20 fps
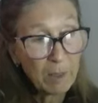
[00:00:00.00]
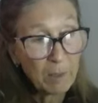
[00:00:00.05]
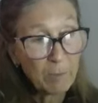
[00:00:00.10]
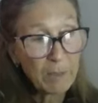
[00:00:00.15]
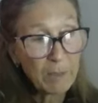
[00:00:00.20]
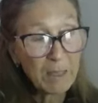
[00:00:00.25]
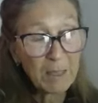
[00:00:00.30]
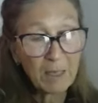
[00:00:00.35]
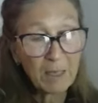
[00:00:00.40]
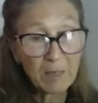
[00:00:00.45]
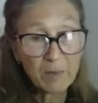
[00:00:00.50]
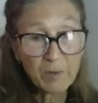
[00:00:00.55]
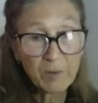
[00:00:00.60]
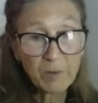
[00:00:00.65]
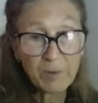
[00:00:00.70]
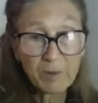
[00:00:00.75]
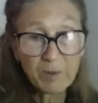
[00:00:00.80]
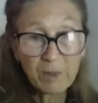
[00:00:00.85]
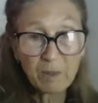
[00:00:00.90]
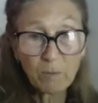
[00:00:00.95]

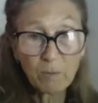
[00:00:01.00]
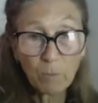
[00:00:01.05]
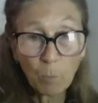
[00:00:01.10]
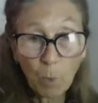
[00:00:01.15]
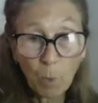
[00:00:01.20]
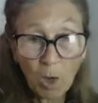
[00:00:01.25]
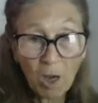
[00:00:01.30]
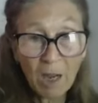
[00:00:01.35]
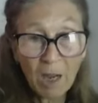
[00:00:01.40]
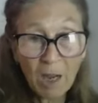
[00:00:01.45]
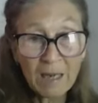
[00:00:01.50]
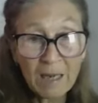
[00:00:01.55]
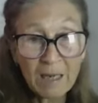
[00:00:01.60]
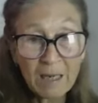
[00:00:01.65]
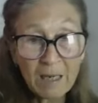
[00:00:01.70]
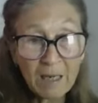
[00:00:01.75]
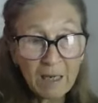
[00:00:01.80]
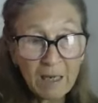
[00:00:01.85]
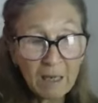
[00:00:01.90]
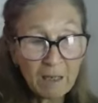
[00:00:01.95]
because
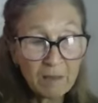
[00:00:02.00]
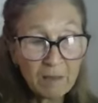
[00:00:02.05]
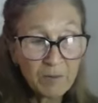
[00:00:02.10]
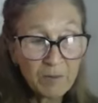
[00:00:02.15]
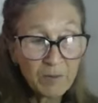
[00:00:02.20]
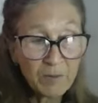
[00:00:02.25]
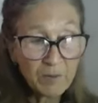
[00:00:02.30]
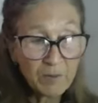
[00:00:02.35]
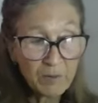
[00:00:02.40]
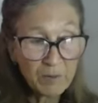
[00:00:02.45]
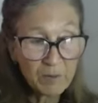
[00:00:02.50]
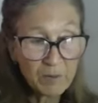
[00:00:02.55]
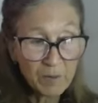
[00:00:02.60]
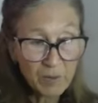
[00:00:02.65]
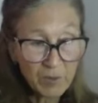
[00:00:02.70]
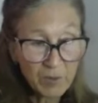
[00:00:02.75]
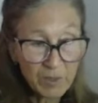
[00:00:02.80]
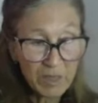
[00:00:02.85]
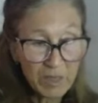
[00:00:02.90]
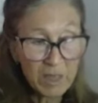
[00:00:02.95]
Y and
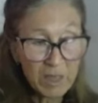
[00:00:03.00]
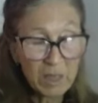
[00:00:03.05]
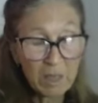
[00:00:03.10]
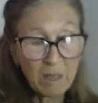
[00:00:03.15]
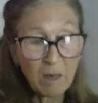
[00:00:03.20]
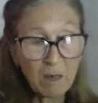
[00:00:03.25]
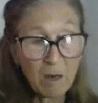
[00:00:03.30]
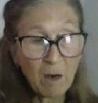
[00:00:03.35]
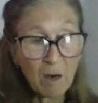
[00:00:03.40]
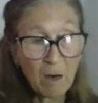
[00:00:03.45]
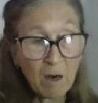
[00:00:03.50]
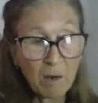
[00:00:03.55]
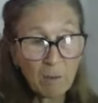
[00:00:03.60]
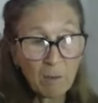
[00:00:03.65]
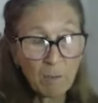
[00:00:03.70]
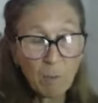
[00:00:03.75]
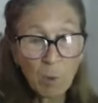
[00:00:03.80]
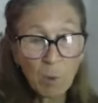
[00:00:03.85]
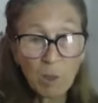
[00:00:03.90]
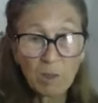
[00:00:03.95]
Z
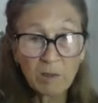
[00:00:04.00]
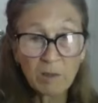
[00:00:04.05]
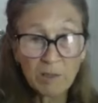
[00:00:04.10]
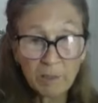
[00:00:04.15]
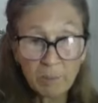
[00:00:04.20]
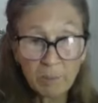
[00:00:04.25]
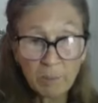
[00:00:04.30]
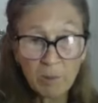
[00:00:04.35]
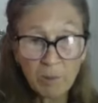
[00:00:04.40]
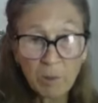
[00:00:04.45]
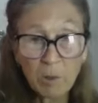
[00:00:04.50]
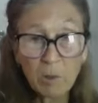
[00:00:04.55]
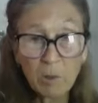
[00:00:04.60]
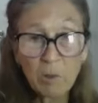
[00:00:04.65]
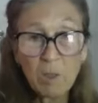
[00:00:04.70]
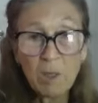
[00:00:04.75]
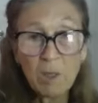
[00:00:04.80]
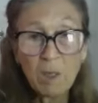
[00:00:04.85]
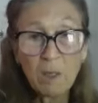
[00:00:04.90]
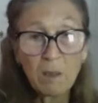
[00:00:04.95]
are more
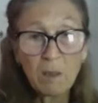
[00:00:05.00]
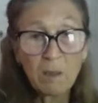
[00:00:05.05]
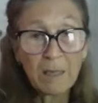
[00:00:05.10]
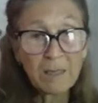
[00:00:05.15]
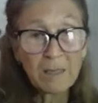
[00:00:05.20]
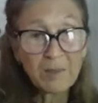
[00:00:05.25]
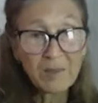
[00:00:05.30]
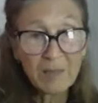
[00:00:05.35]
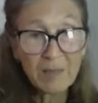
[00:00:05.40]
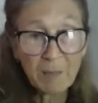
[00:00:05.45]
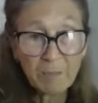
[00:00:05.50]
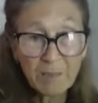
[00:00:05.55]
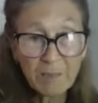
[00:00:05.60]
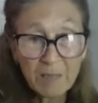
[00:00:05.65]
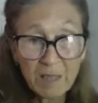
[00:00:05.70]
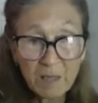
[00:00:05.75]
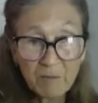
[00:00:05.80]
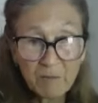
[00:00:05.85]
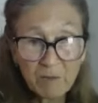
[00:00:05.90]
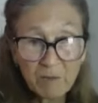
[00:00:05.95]
liberal,
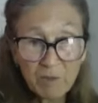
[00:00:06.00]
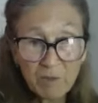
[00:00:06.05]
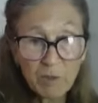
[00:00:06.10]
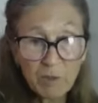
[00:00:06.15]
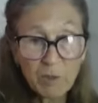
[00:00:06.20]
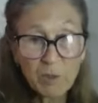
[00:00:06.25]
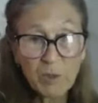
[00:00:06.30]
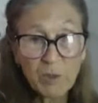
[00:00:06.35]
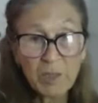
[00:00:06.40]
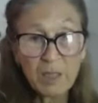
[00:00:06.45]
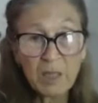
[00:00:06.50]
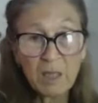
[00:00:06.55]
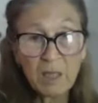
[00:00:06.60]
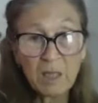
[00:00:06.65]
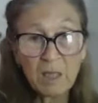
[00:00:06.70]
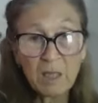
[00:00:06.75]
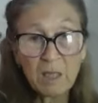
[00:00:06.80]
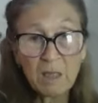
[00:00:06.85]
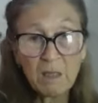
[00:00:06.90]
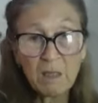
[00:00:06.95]
accepting of
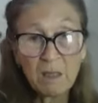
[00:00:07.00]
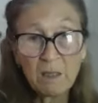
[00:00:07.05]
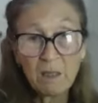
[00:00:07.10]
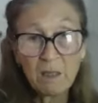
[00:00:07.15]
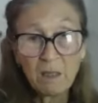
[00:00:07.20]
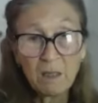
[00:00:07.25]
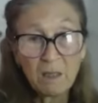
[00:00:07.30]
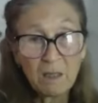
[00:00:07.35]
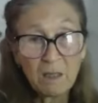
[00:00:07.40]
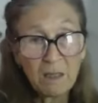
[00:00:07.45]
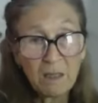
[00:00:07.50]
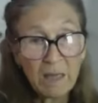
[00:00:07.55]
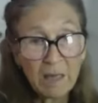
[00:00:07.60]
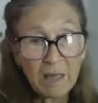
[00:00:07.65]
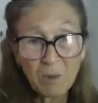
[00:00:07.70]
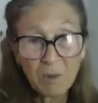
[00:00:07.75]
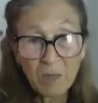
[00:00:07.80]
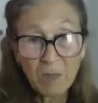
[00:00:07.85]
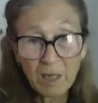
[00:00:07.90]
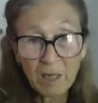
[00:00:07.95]
diversity. They
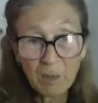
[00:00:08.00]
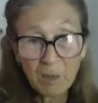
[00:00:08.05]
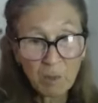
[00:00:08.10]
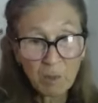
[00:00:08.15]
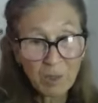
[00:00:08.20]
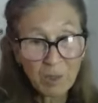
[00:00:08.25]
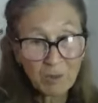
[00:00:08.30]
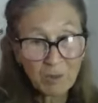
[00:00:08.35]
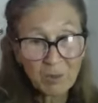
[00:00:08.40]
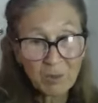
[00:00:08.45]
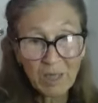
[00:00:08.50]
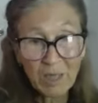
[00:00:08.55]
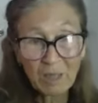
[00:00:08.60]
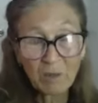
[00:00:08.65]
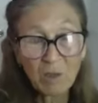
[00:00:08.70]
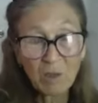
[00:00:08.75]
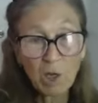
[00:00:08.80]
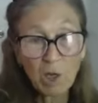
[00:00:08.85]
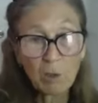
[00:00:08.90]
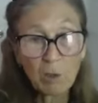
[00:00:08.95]
don't care what your
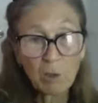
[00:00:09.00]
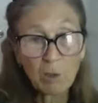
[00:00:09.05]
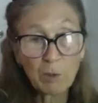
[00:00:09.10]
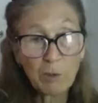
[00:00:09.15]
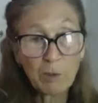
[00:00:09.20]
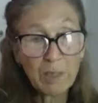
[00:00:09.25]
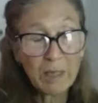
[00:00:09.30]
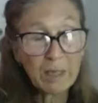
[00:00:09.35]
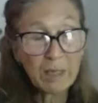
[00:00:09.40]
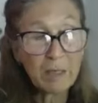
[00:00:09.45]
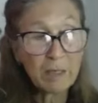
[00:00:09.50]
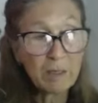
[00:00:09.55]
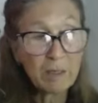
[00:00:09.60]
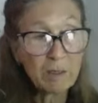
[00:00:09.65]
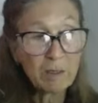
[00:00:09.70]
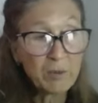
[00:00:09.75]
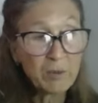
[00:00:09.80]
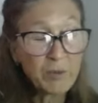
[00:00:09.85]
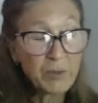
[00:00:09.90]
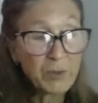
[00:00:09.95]
skin color
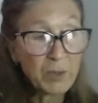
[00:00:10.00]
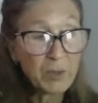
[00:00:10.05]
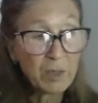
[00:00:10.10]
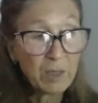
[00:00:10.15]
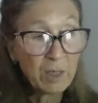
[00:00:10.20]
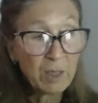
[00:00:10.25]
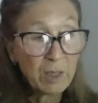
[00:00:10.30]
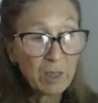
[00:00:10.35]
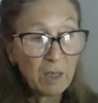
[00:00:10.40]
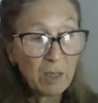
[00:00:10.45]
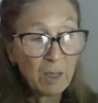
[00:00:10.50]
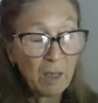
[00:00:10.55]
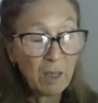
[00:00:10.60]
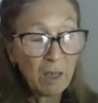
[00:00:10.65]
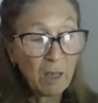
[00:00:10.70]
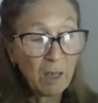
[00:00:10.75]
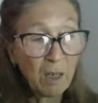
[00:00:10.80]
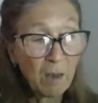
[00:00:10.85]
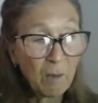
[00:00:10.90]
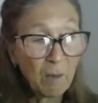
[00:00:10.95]
is.
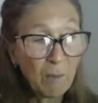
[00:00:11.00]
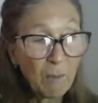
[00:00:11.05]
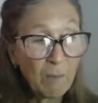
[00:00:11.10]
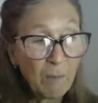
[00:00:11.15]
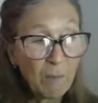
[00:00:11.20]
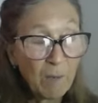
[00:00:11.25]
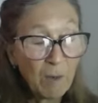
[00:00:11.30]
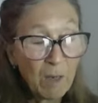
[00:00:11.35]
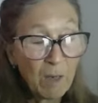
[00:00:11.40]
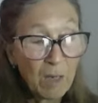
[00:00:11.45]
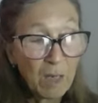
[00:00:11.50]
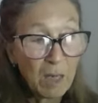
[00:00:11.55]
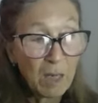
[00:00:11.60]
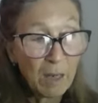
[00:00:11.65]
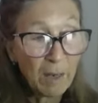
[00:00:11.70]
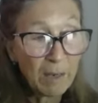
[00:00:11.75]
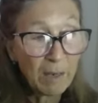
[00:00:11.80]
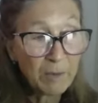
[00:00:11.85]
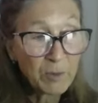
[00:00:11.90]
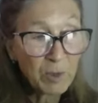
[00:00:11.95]

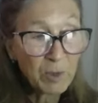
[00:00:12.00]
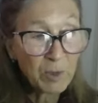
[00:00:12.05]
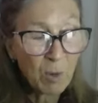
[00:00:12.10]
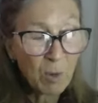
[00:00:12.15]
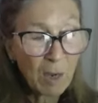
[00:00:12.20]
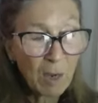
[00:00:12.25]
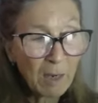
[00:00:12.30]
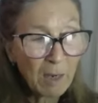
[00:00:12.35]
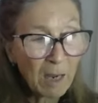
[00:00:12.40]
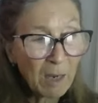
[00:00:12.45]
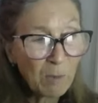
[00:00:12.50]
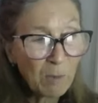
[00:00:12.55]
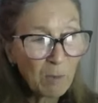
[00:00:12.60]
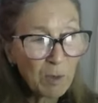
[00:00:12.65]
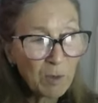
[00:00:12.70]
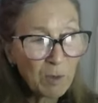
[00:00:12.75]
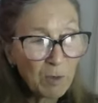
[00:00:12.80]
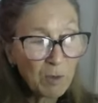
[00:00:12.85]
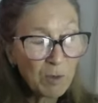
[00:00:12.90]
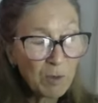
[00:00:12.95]
So I
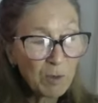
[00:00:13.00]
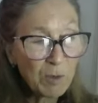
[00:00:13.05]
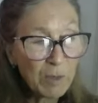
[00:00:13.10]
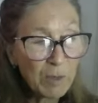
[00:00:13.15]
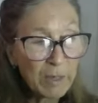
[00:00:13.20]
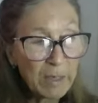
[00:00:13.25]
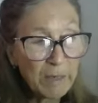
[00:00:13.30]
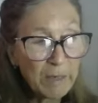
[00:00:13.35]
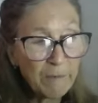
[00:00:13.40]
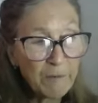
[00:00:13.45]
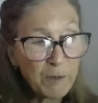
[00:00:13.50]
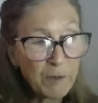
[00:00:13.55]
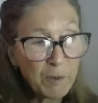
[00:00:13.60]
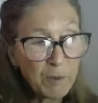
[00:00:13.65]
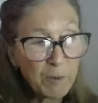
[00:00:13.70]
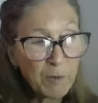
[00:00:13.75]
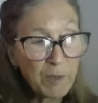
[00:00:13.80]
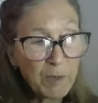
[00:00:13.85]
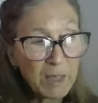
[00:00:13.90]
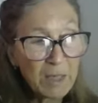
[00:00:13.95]
wonder if
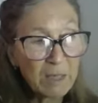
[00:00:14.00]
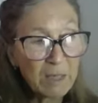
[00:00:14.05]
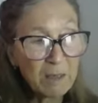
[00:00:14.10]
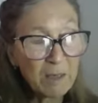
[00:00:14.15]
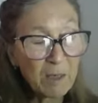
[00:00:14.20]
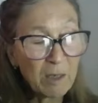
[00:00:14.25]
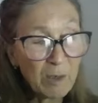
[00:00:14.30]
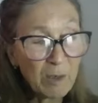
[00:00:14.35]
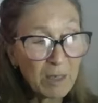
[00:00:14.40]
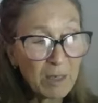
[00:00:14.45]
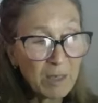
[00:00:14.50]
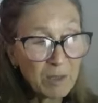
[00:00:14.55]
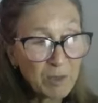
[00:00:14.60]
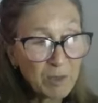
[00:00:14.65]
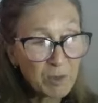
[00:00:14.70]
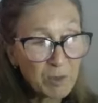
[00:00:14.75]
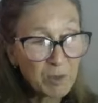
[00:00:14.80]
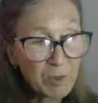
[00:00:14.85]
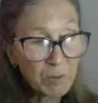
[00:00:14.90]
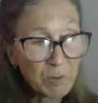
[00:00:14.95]
you think there
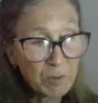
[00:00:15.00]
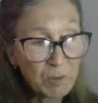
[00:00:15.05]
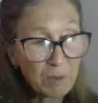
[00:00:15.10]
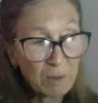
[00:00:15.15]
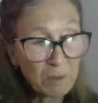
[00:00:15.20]
is